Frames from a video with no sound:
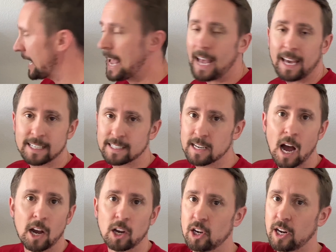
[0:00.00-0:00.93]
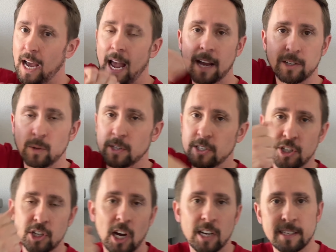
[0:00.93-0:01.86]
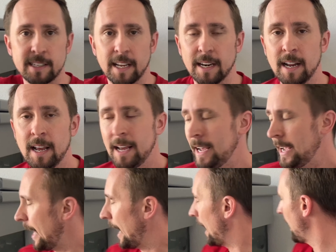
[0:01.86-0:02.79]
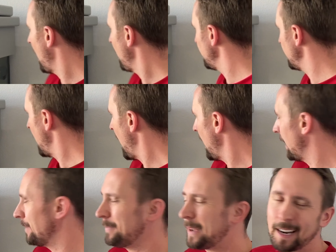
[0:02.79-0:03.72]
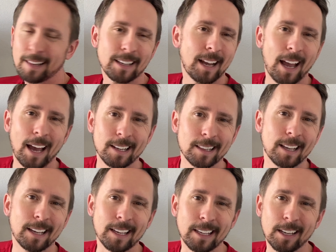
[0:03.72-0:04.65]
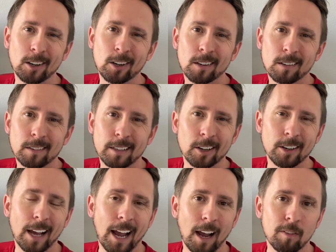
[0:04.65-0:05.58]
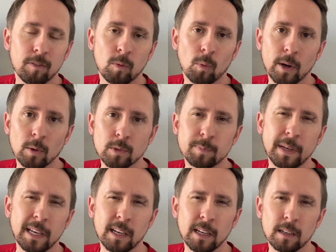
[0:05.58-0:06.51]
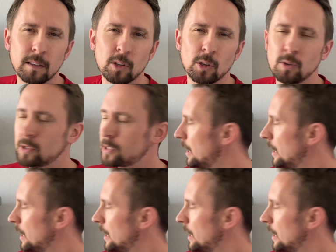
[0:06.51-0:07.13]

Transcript: head is not good. I had to adjust it. I haven't, ha I think I had it like a year, year and a half when it was being used.